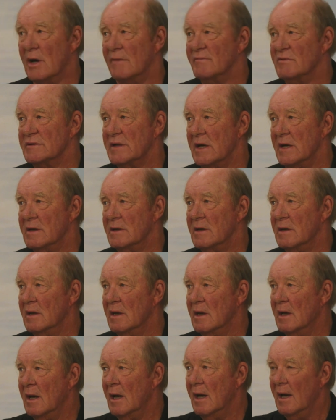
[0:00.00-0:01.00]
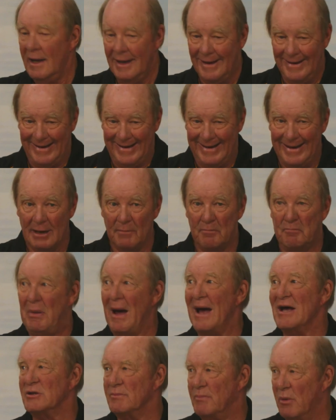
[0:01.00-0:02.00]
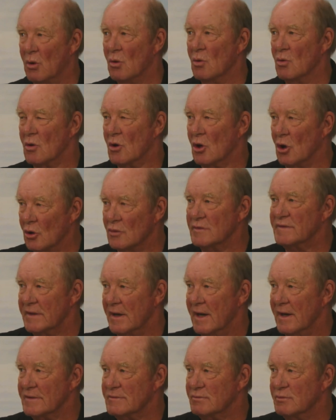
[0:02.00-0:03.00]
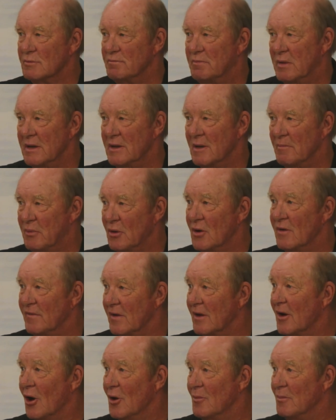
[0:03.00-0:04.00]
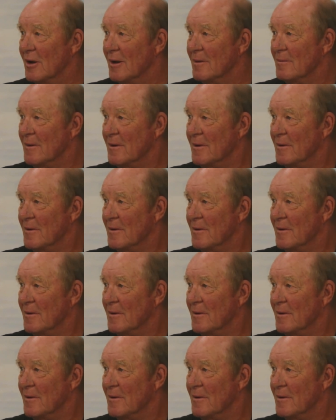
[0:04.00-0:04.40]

Travis Head, in a Bazball context, would be the perfect opener.